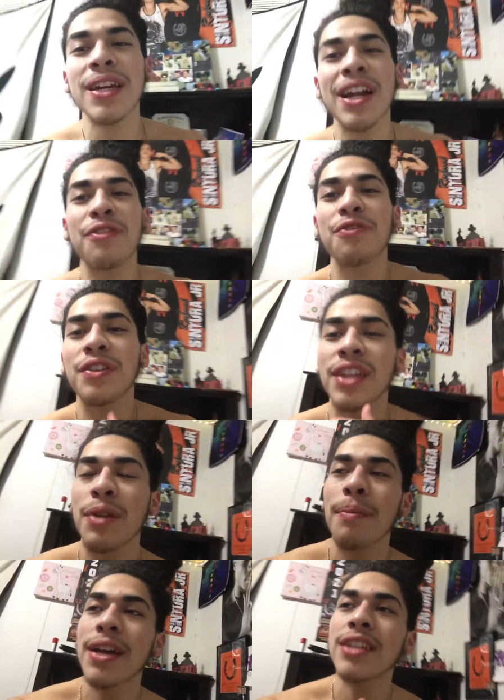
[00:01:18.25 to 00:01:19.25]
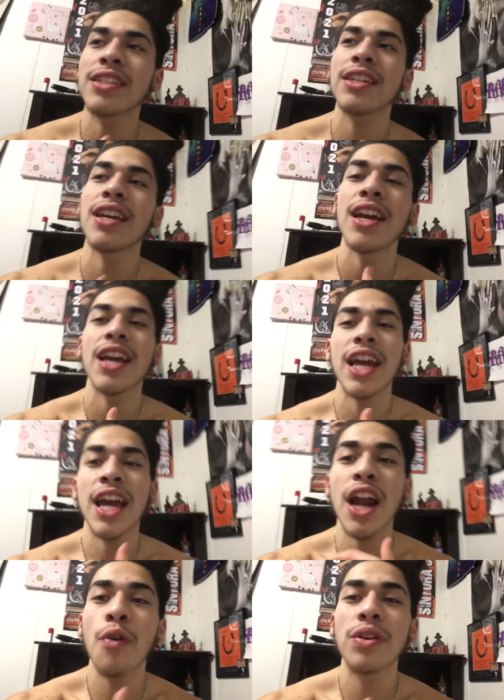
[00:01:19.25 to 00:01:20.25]
And I'm feeling amazing. And
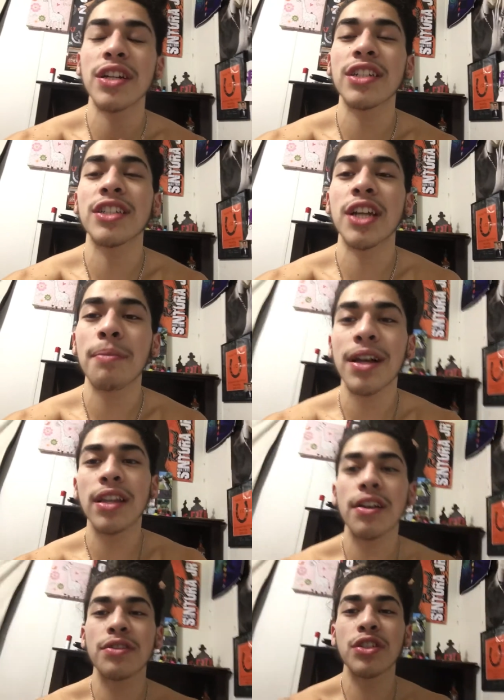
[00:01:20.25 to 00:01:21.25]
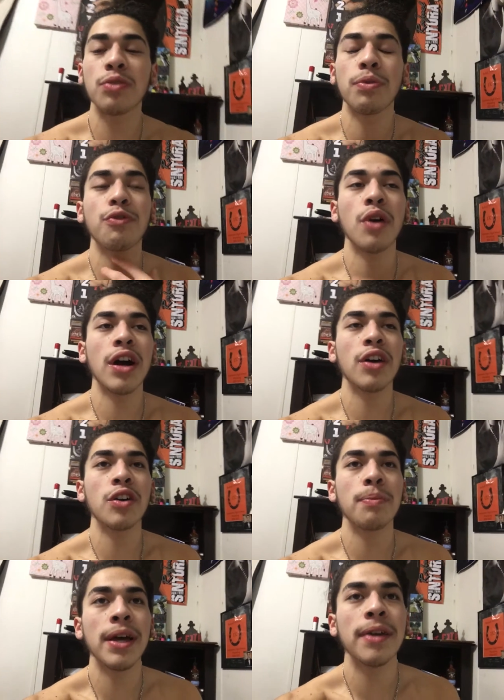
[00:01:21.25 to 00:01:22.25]
I wanted to share my love to you before I go to
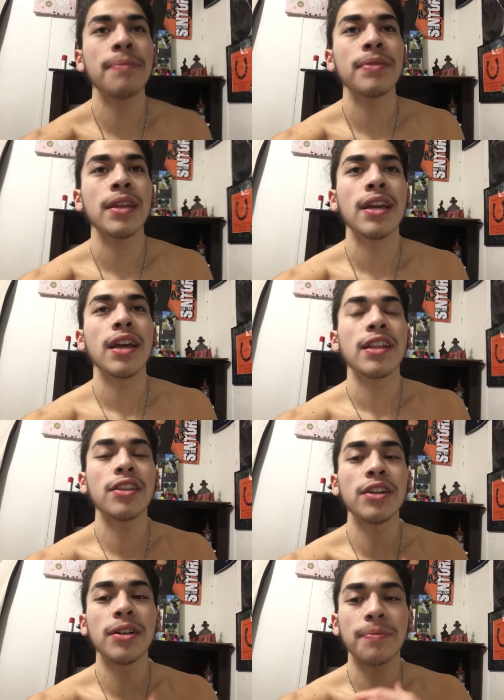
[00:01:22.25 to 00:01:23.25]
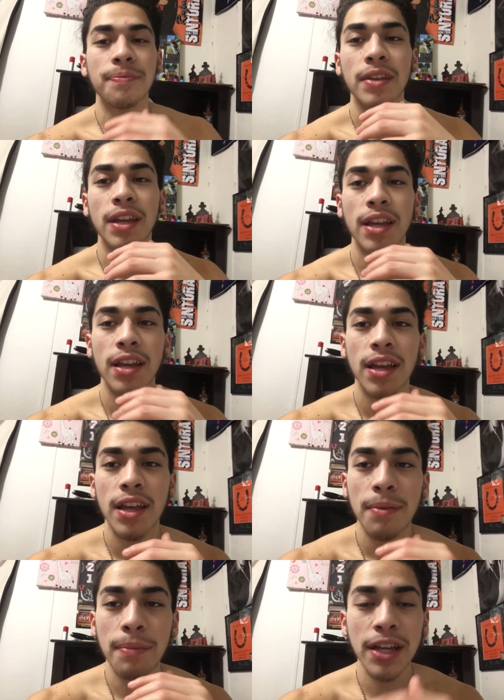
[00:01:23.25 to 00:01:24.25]
bed. Look,
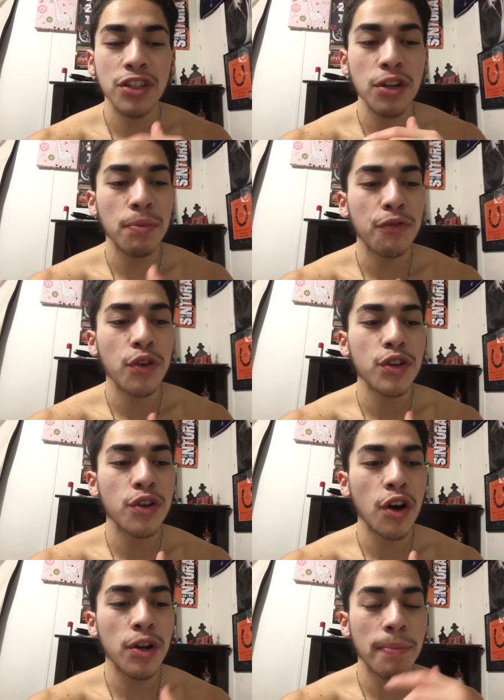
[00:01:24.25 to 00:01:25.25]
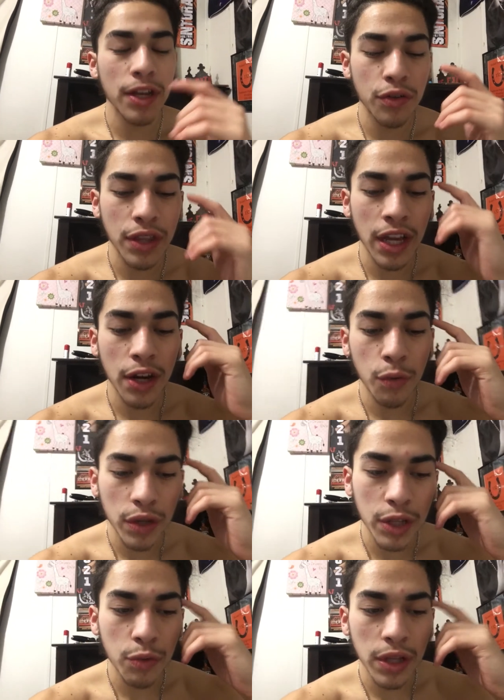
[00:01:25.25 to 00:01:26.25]
Make sure before you go to bed, you're thinking
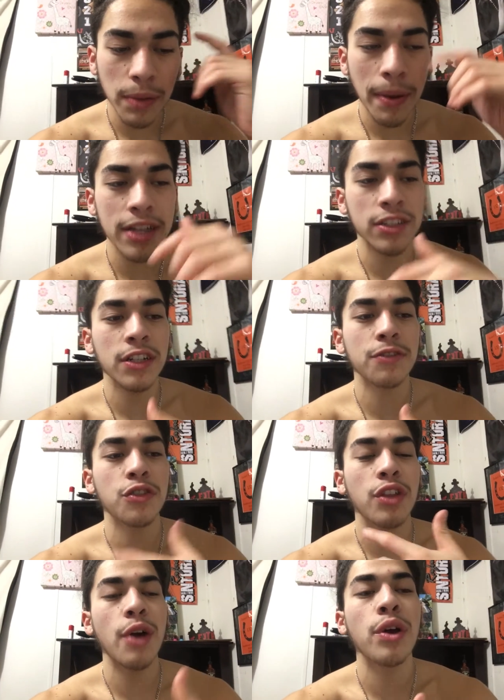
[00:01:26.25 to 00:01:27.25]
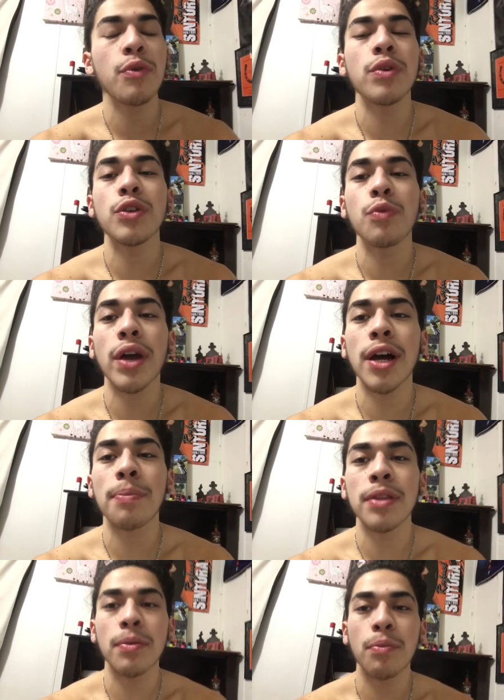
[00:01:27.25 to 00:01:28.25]
really, really positive. So that way, when you wake up
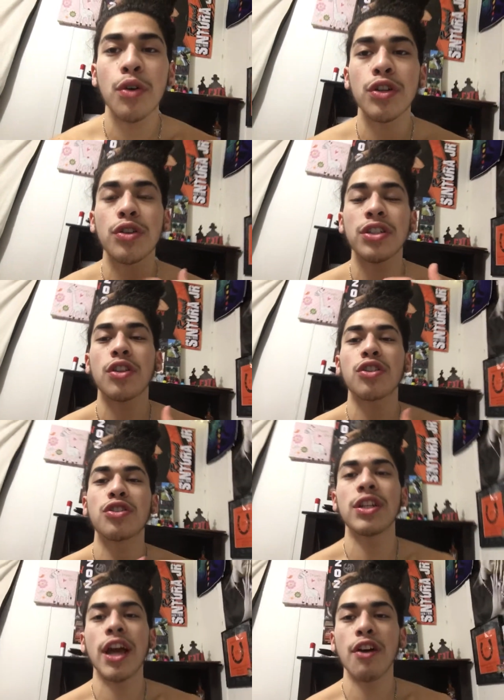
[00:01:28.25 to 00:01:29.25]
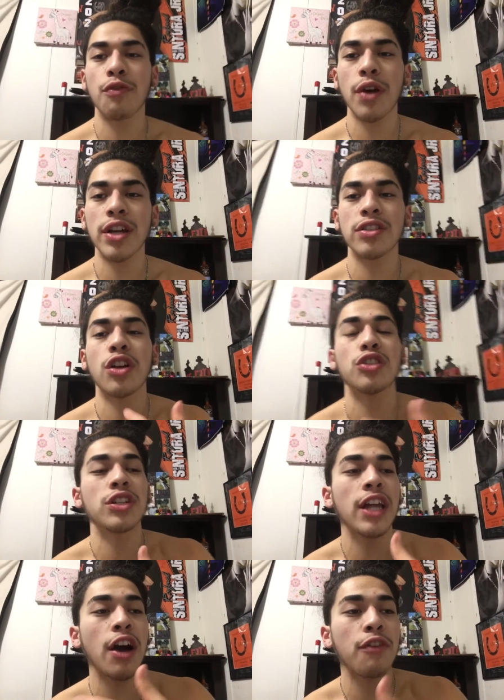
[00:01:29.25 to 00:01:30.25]
in the morning, you can start your day off right. Start your
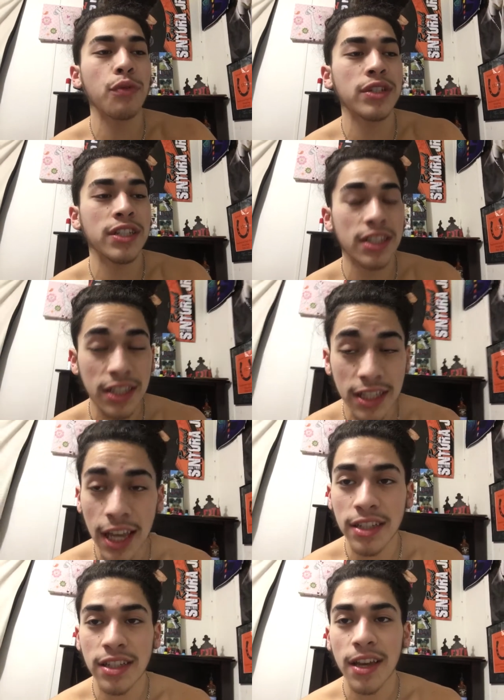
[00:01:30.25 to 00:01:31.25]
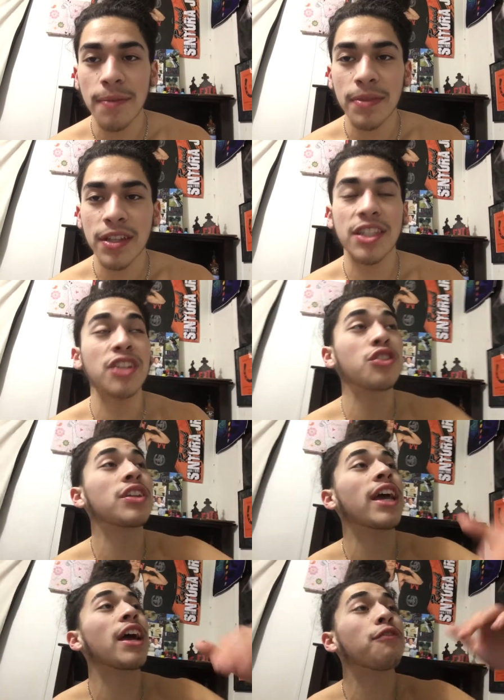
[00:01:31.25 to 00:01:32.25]
day off with success. Set your
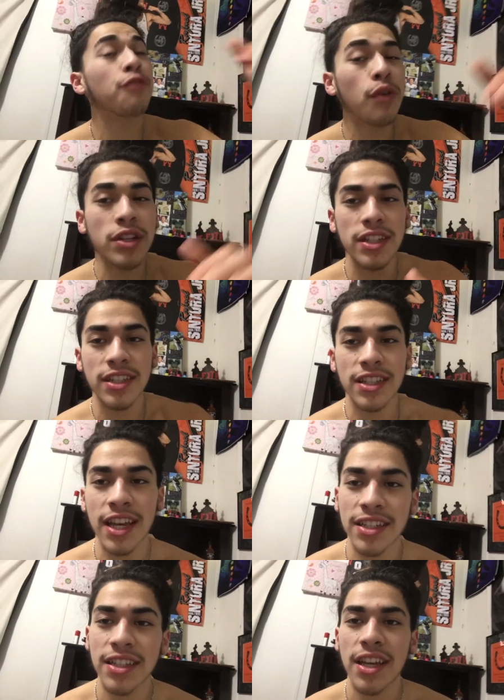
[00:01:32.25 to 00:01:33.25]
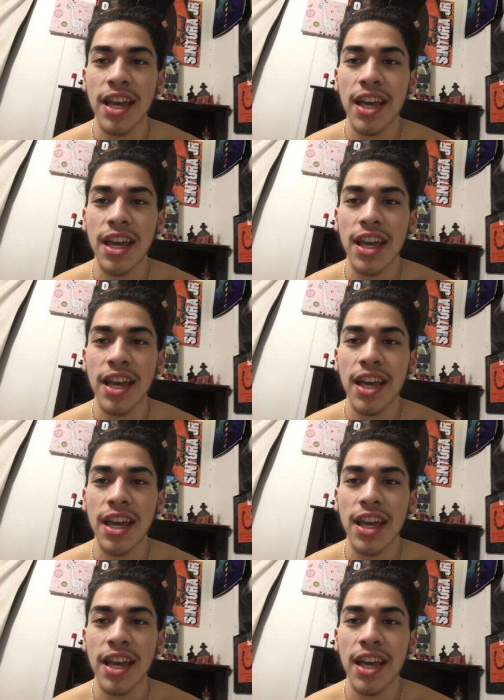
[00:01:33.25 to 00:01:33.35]
day up for success.